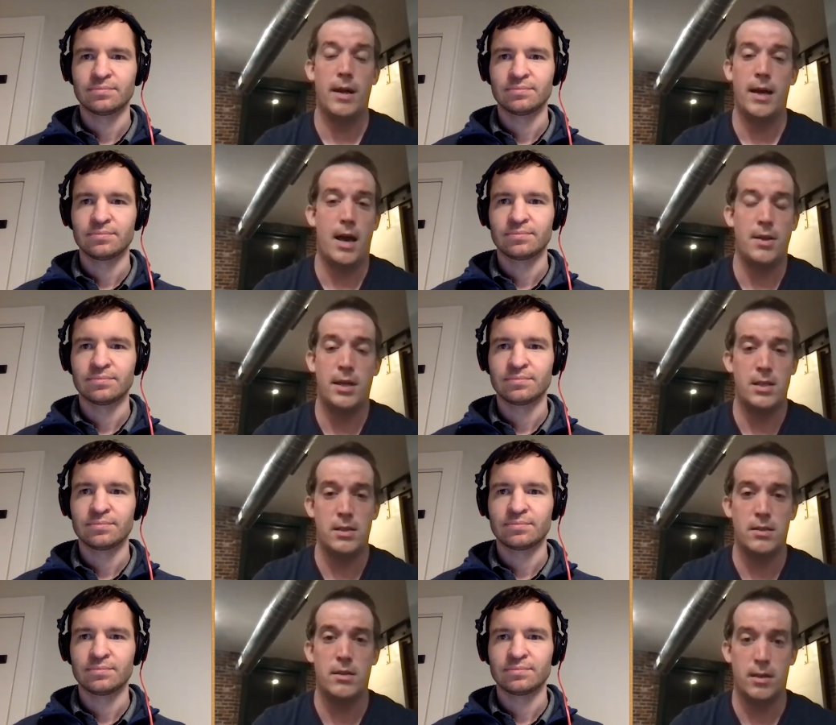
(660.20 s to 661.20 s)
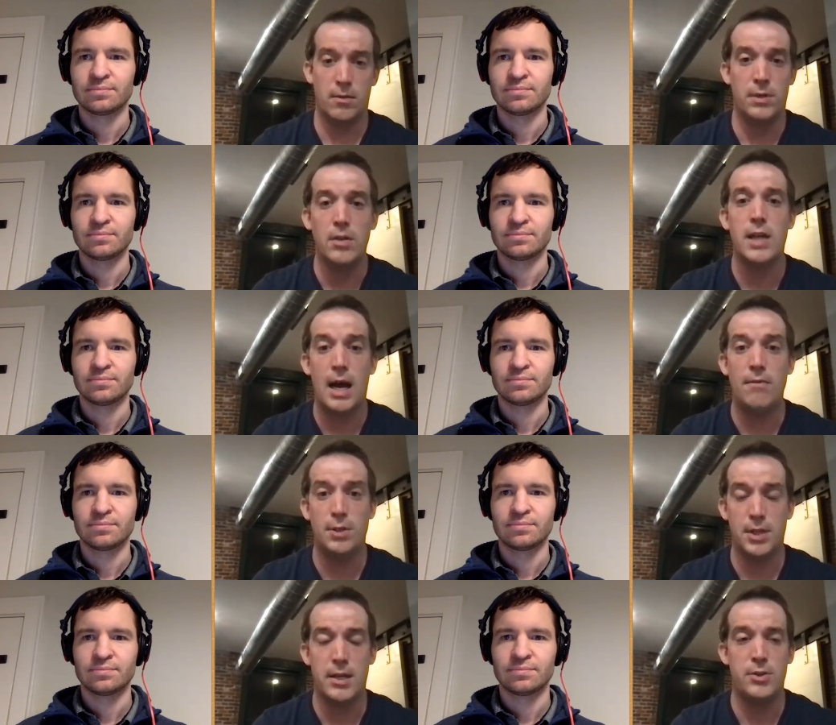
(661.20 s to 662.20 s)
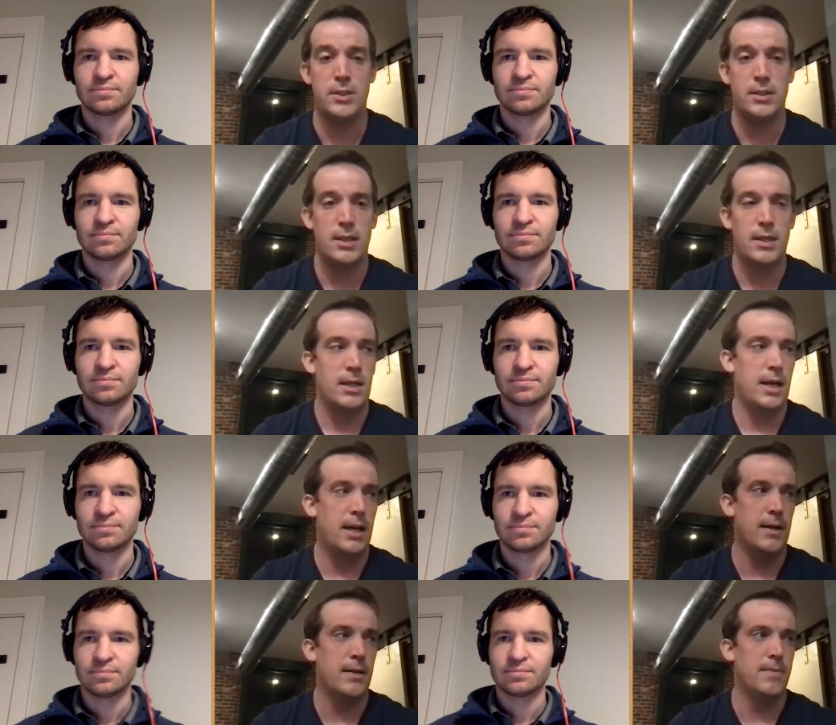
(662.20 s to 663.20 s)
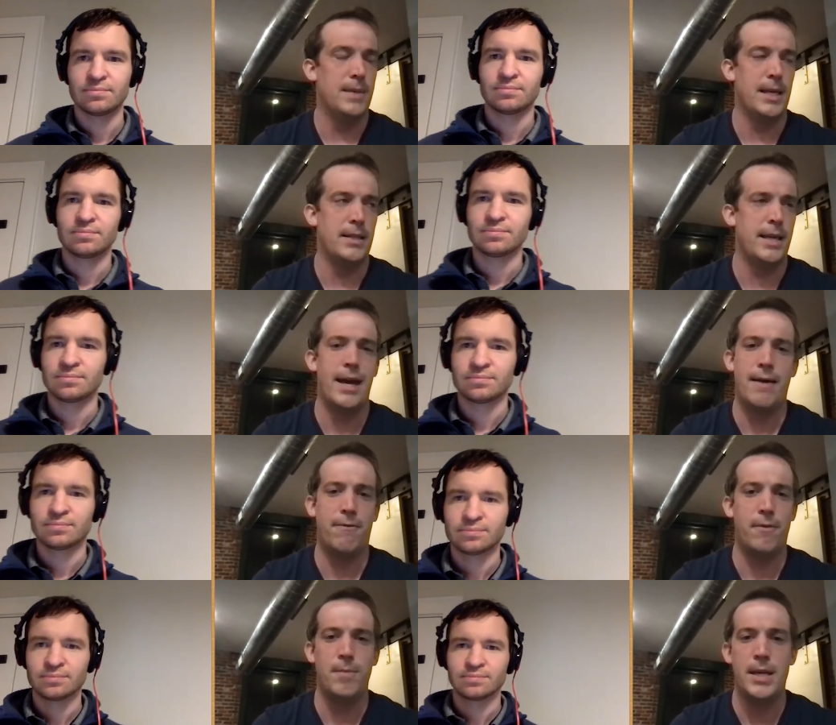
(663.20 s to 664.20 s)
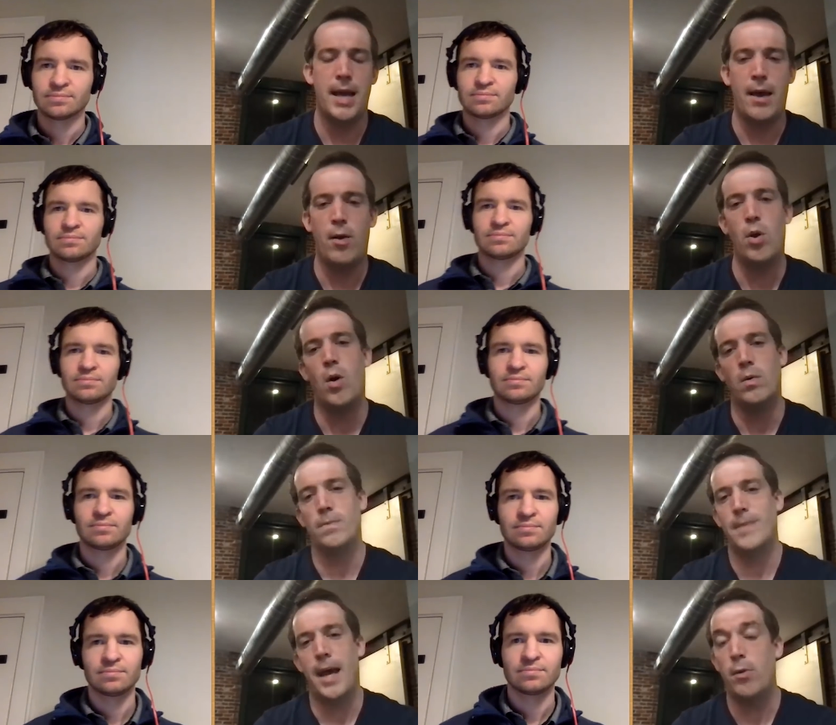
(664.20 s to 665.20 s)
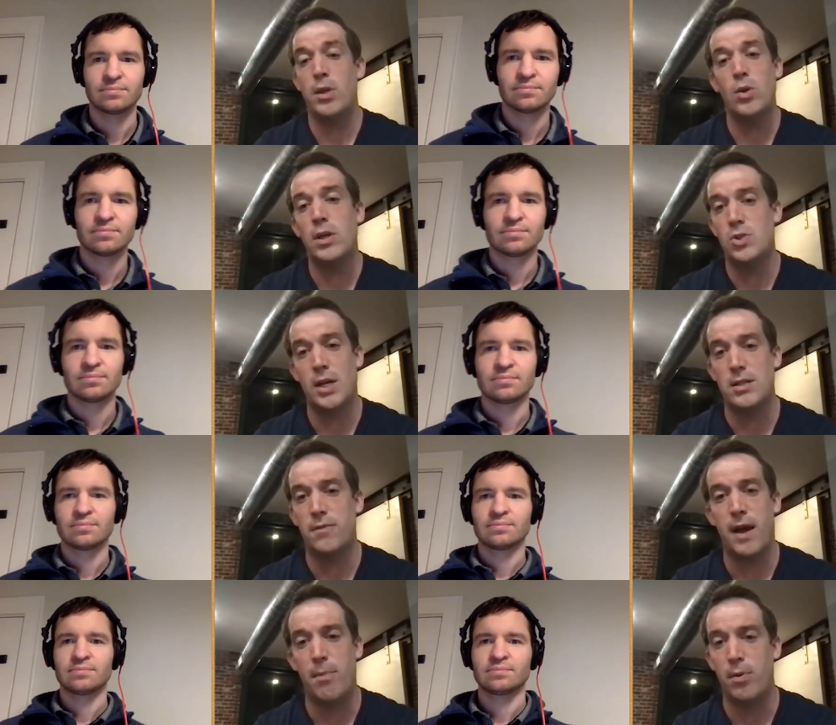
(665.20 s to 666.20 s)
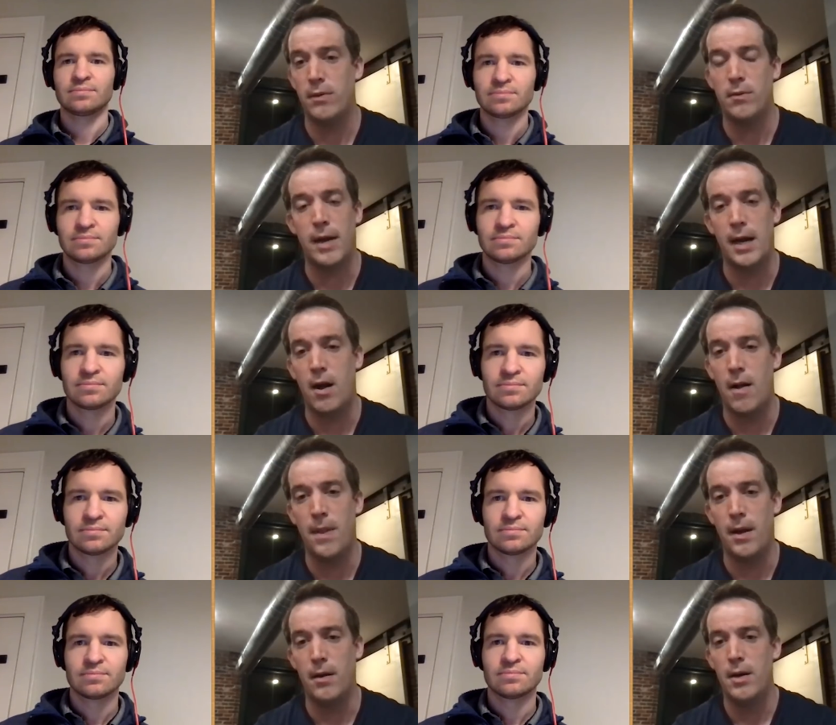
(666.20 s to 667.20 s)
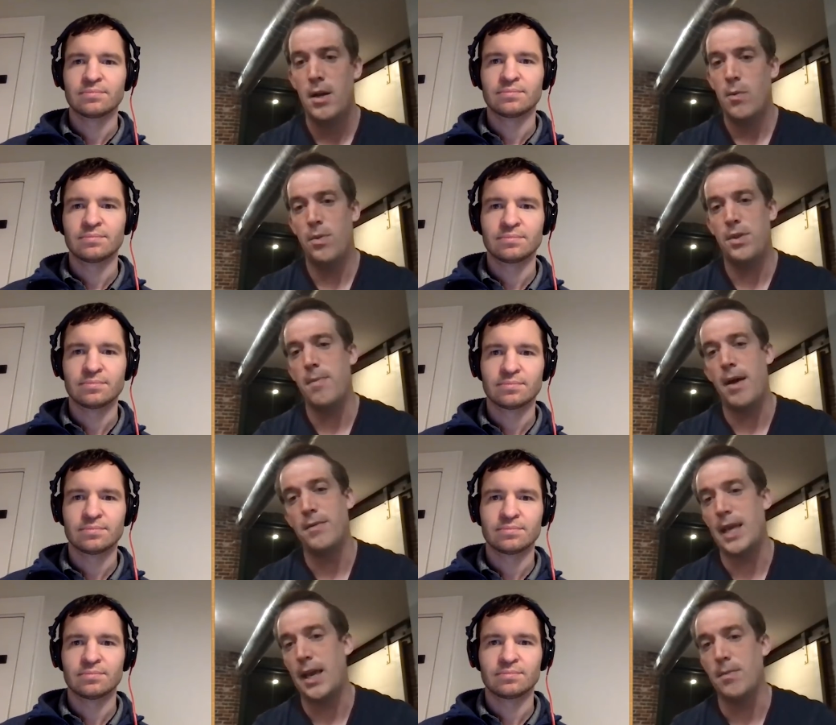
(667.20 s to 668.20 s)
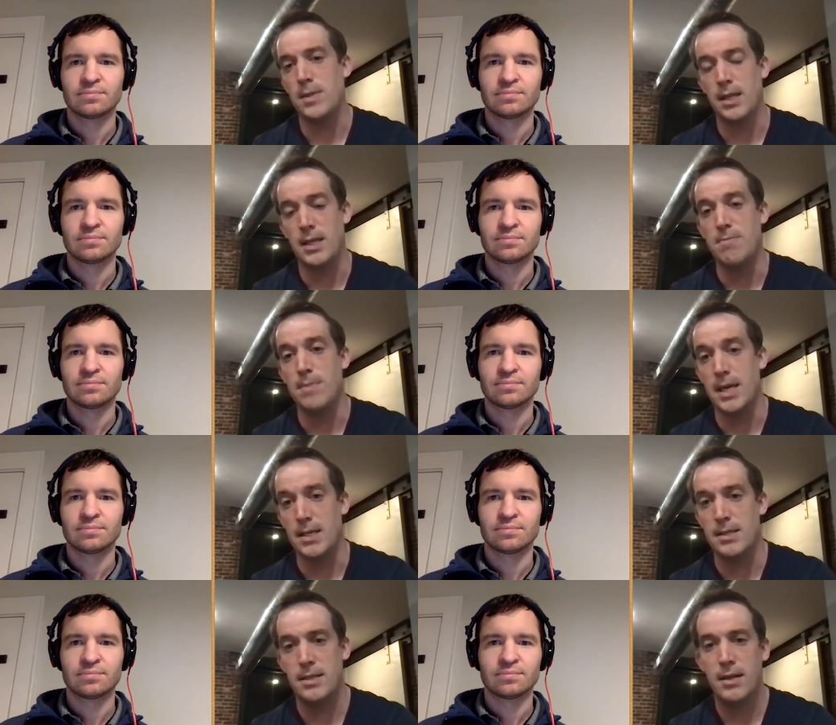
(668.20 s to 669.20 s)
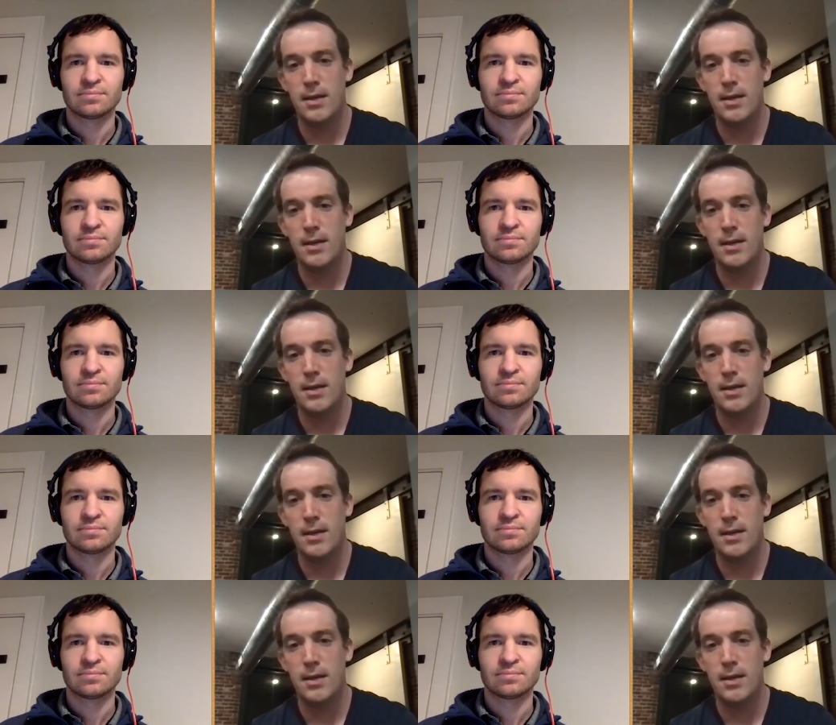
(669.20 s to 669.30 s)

Speaker 1: I, I think it's a, a real conversation. Um, and yeah, for me, I don't know. I don't think you could justify putting Durant on there with the amount of games that he missed